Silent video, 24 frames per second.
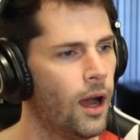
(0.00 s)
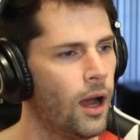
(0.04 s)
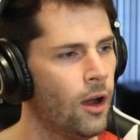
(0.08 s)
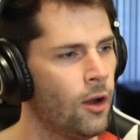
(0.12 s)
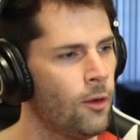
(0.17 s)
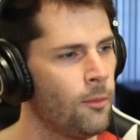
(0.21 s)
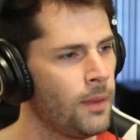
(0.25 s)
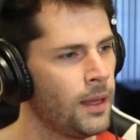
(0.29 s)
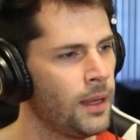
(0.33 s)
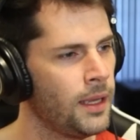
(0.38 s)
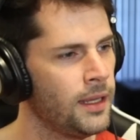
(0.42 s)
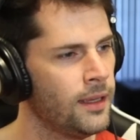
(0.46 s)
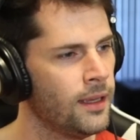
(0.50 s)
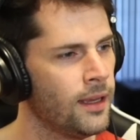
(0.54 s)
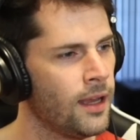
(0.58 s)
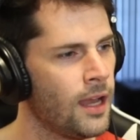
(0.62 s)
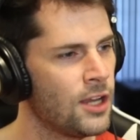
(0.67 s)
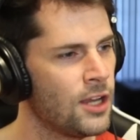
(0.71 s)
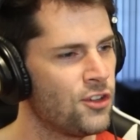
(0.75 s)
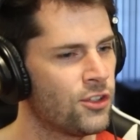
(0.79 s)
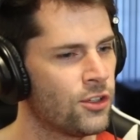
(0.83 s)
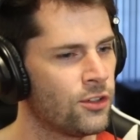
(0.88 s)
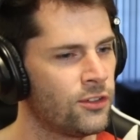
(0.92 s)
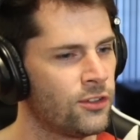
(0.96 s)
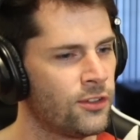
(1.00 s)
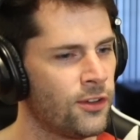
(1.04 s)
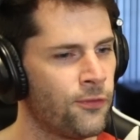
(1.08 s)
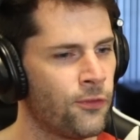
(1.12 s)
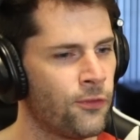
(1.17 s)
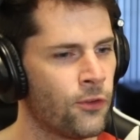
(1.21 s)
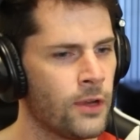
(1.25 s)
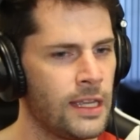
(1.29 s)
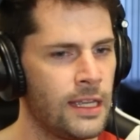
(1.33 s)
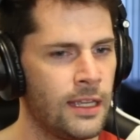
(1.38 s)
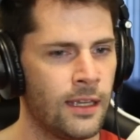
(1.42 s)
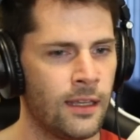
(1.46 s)
Oh my gosh, there's a
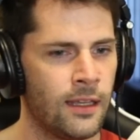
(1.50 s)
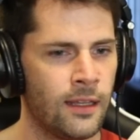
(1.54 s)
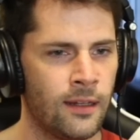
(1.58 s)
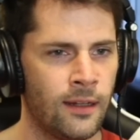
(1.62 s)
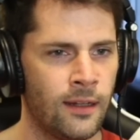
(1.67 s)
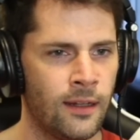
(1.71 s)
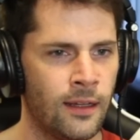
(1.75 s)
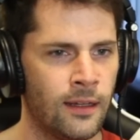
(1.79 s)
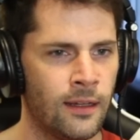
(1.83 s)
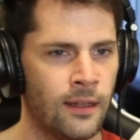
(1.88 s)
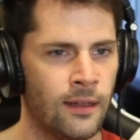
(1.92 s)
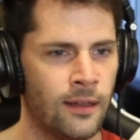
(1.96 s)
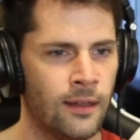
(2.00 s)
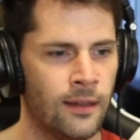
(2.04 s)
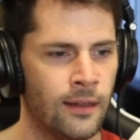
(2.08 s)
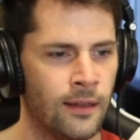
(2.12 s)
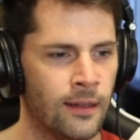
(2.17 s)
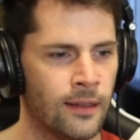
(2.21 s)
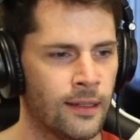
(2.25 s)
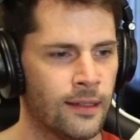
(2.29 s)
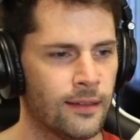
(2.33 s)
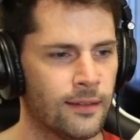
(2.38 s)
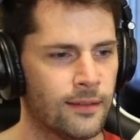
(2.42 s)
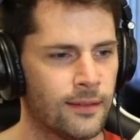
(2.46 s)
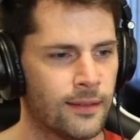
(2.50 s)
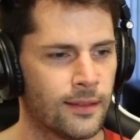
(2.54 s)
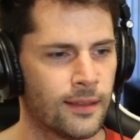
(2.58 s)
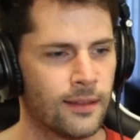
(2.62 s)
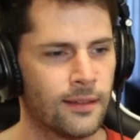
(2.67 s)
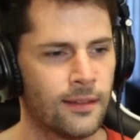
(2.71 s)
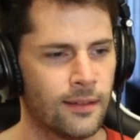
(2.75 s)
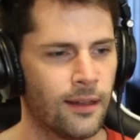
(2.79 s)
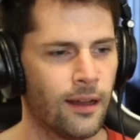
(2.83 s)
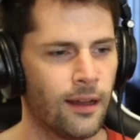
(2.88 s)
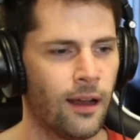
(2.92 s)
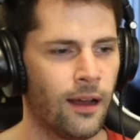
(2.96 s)
freaking uh,
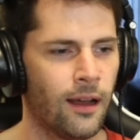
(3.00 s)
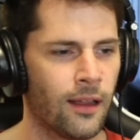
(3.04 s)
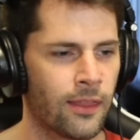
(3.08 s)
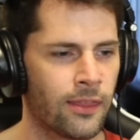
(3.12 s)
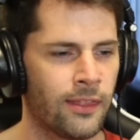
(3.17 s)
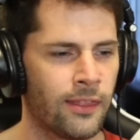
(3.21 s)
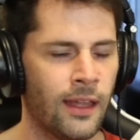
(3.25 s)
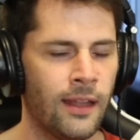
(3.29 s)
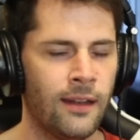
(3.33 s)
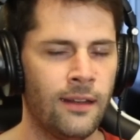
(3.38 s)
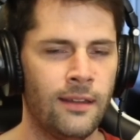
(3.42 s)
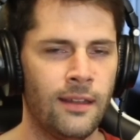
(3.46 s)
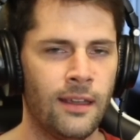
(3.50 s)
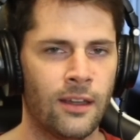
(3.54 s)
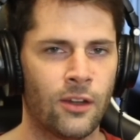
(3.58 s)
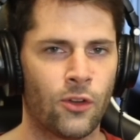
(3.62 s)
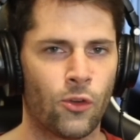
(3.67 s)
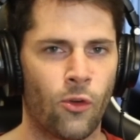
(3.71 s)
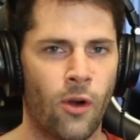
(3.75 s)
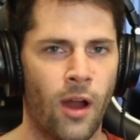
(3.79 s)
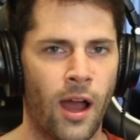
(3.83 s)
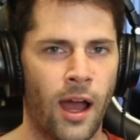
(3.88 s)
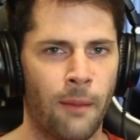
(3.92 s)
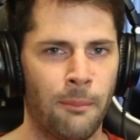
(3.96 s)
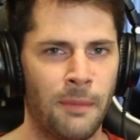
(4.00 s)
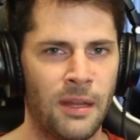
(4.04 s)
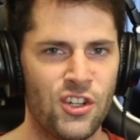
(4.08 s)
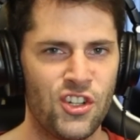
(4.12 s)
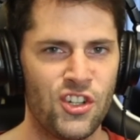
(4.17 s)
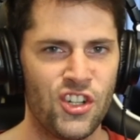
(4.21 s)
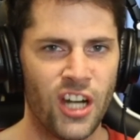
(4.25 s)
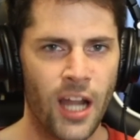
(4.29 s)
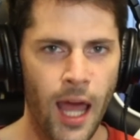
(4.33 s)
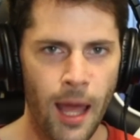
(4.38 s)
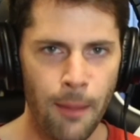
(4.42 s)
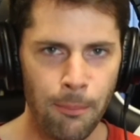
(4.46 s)
authentic ramen
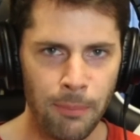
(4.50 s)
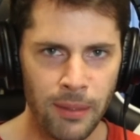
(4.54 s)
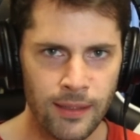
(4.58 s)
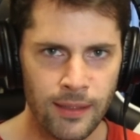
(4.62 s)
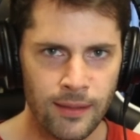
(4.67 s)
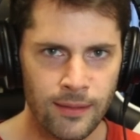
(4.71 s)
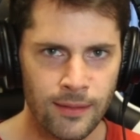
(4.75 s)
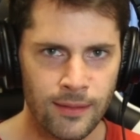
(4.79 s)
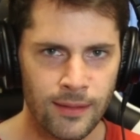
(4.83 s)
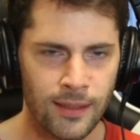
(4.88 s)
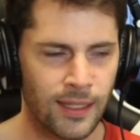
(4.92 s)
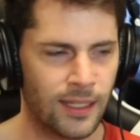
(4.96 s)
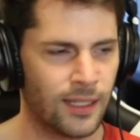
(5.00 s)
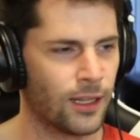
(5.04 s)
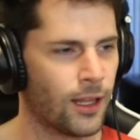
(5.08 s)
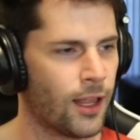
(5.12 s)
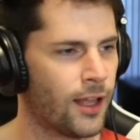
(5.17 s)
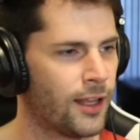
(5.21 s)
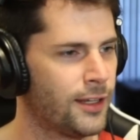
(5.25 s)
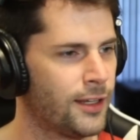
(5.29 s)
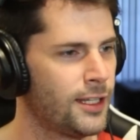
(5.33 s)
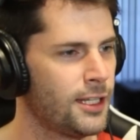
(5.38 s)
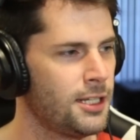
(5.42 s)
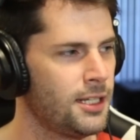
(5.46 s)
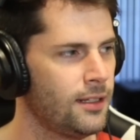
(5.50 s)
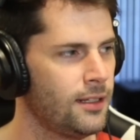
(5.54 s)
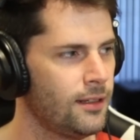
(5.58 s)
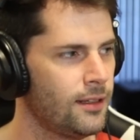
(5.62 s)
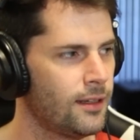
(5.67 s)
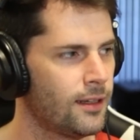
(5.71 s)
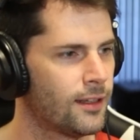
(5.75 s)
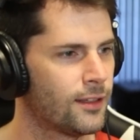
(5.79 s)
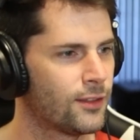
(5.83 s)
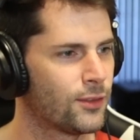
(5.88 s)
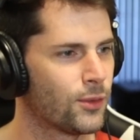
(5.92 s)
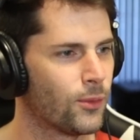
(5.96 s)
shop in London
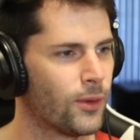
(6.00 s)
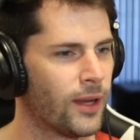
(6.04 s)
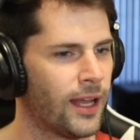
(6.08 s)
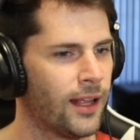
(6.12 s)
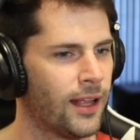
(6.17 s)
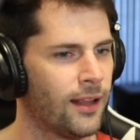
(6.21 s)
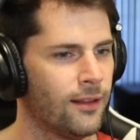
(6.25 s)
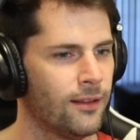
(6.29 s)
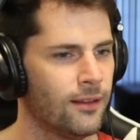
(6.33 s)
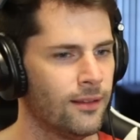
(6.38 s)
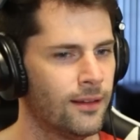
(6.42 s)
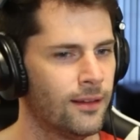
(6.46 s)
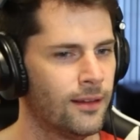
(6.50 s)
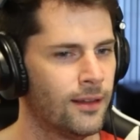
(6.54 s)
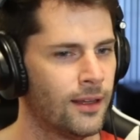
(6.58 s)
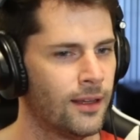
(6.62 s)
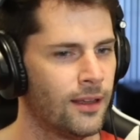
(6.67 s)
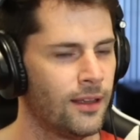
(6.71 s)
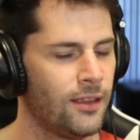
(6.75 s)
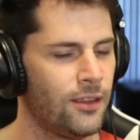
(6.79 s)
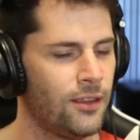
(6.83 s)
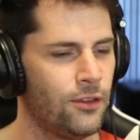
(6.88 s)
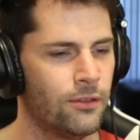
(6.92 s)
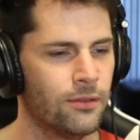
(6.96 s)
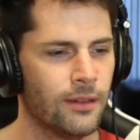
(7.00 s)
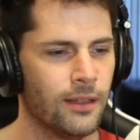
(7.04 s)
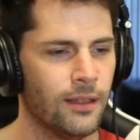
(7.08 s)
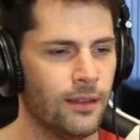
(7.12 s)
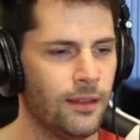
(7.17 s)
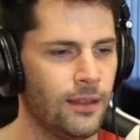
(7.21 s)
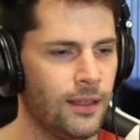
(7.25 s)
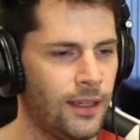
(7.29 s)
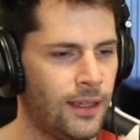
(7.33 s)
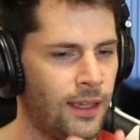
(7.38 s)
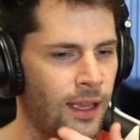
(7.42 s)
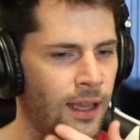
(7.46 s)
as well. You
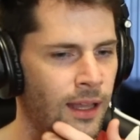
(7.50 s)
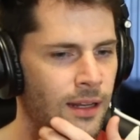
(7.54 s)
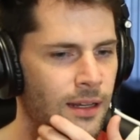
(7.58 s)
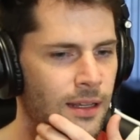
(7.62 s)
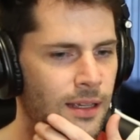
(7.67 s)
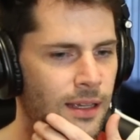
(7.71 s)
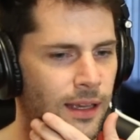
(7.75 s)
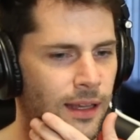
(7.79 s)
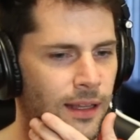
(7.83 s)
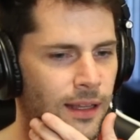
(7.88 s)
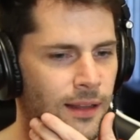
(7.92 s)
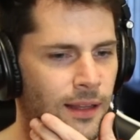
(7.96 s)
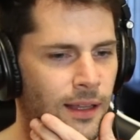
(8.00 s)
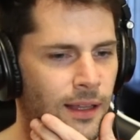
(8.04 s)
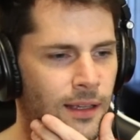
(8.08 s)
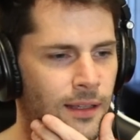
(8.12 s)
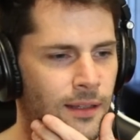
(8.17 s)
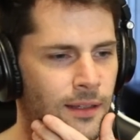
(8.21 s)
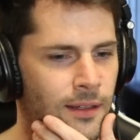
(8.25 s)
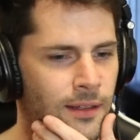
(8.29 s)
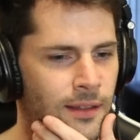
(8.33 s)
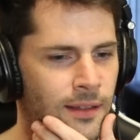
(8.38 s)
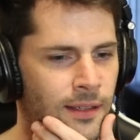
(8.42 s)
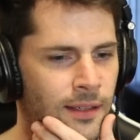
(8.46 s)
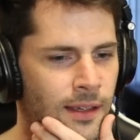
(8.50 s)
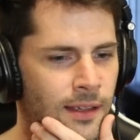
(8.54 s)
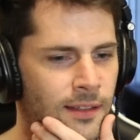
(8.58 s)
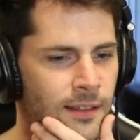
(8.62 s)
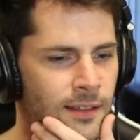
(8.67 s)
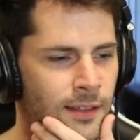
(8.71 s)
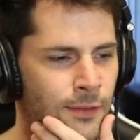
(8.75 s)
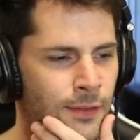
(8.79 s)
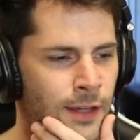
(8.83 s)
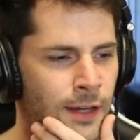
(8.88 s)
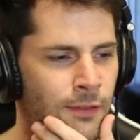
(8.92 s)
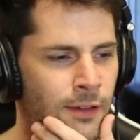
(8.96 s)
really can get like a little
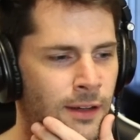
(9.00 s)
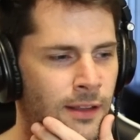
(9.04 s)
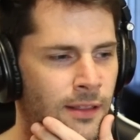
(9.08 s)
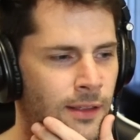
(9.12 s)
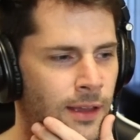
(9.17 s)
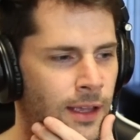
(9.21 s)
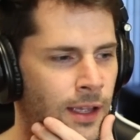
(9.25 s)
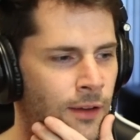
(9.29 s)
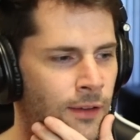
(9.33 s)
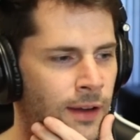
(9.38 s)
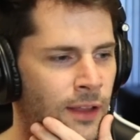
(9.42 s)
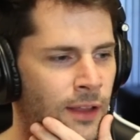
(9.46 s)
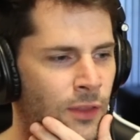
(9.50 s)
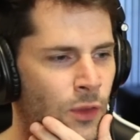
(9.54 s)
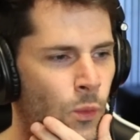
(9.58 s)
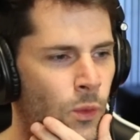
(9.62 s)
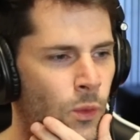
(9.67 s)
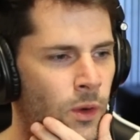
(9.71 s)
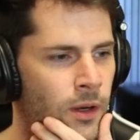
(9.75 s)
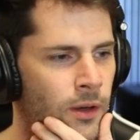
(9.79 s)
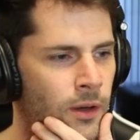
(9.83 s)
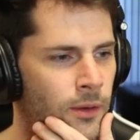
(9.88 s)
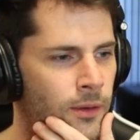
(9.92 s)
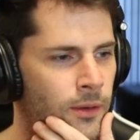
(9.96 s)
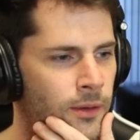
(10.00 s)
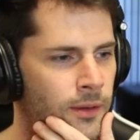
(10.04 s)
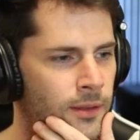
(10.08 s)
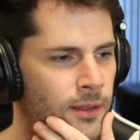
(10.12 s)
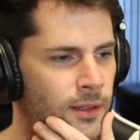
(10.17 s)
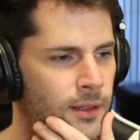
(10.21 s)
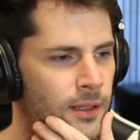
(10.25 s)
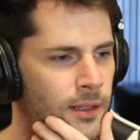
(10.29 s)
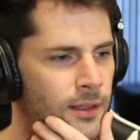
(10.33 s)
taste of everything around the world